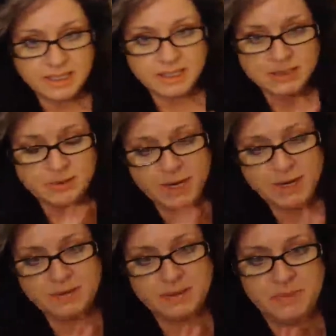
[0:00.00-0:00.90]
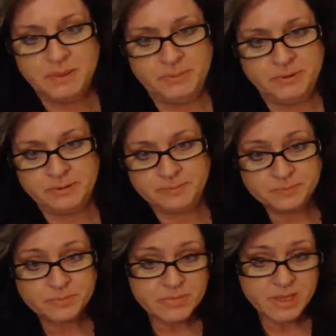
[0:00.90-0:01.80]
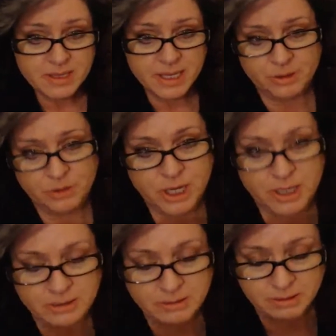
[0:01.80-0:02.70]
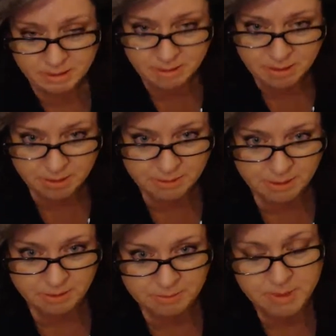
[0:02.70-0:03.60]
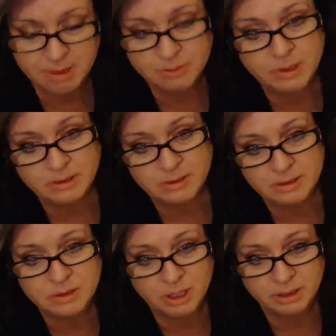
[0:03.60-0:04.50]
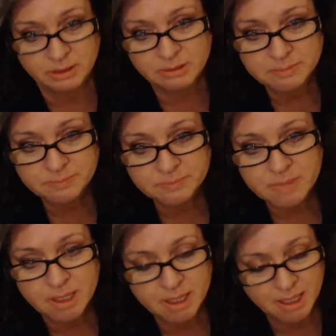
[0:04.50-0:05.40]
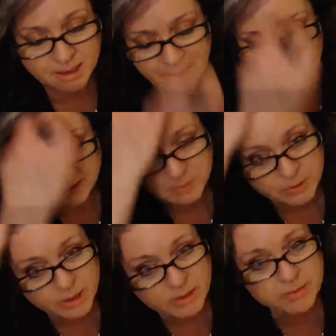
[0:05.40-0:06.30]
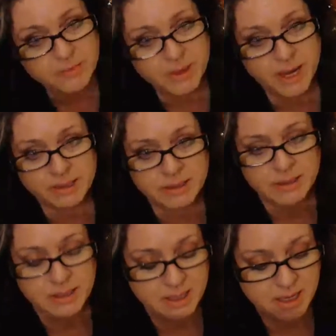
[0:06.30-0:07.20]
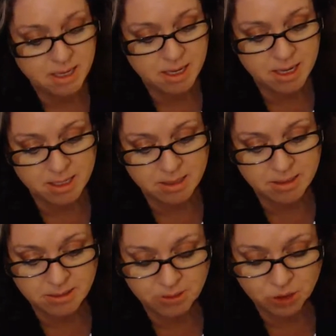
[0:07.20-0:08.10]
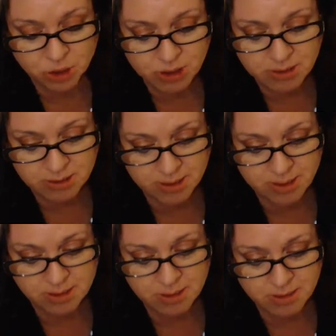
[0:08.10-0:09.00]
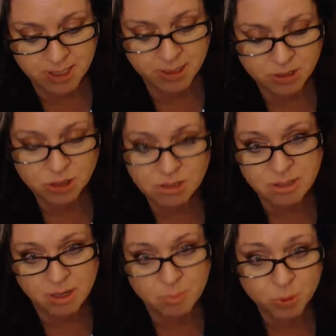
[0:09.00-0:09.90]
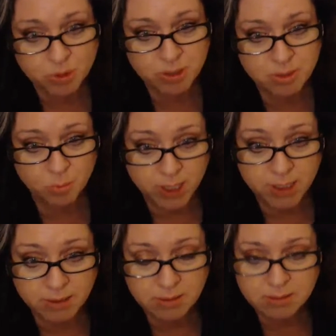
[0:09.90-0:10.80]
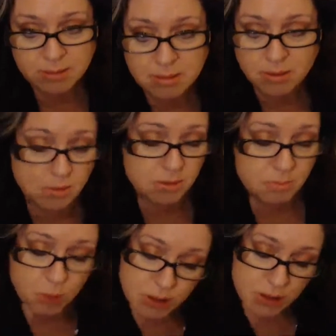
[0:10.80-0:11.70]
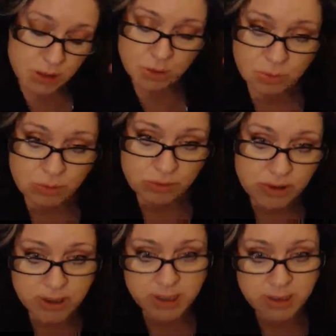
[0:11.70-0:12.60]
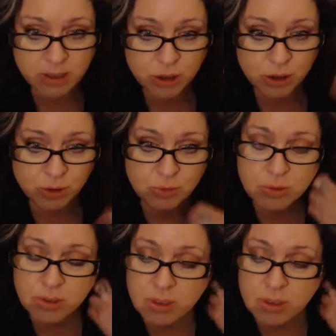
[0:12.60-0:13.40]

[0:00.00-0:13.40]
So I have some people that are channelers also that watch this channel, and they give me great feedback. And she said that she saw more than one or more than two, because I saw two